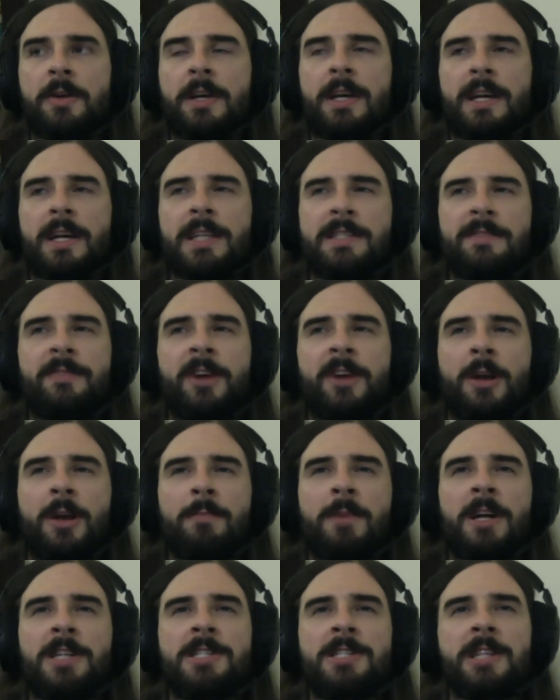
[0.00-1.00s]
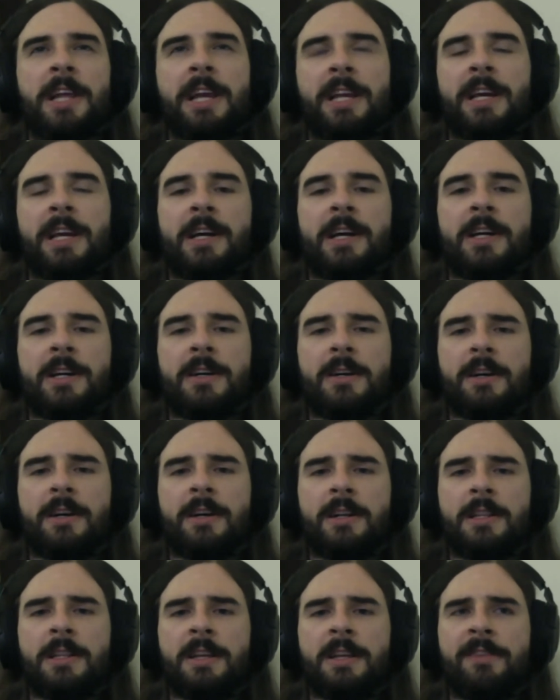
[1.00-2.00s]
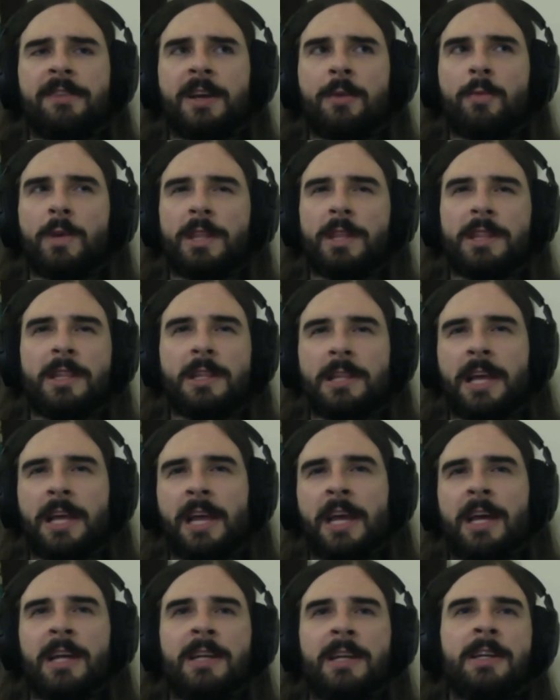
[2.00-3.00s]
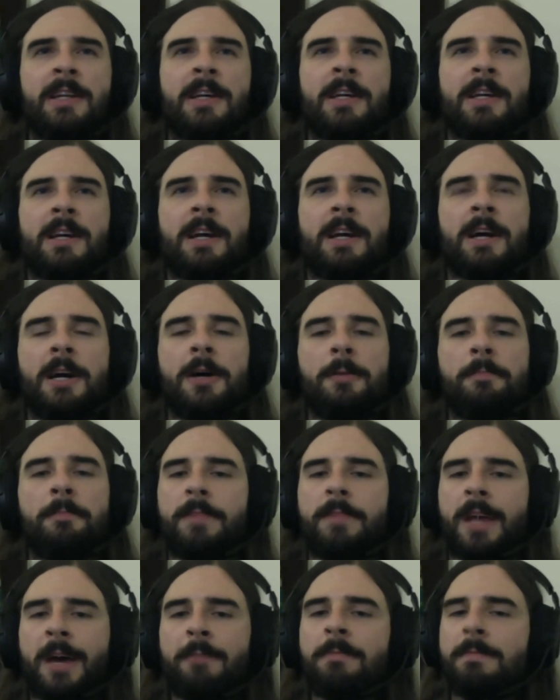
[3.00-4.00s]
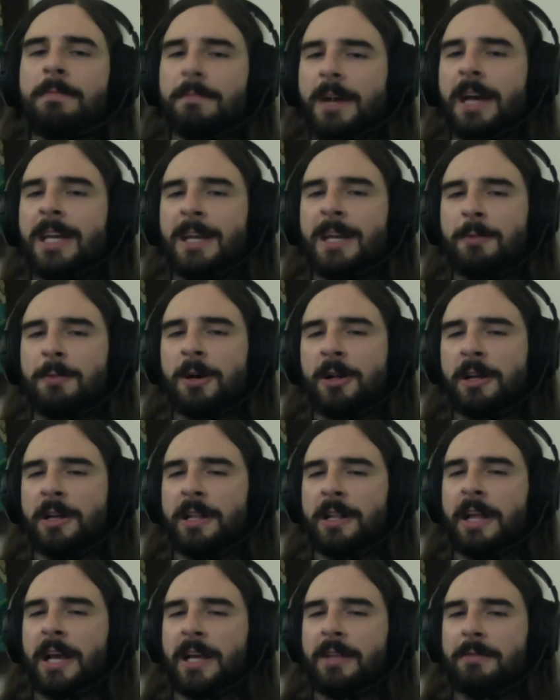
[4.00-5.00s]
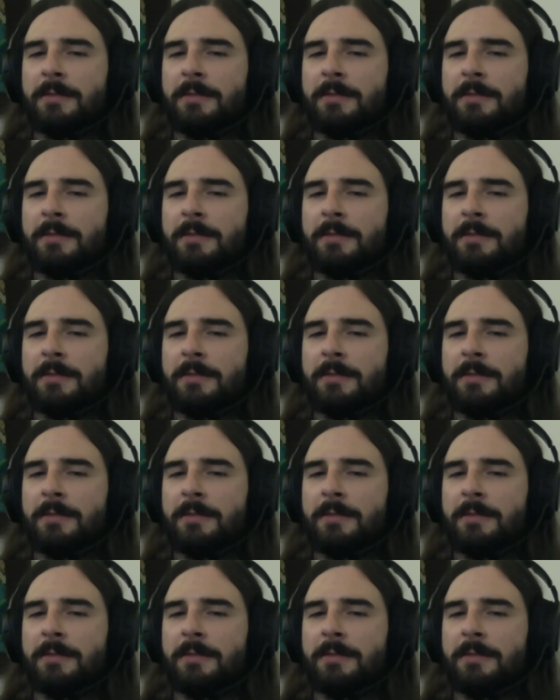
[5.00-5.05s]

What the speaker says: it's very much like a living with the land. I keep calling it like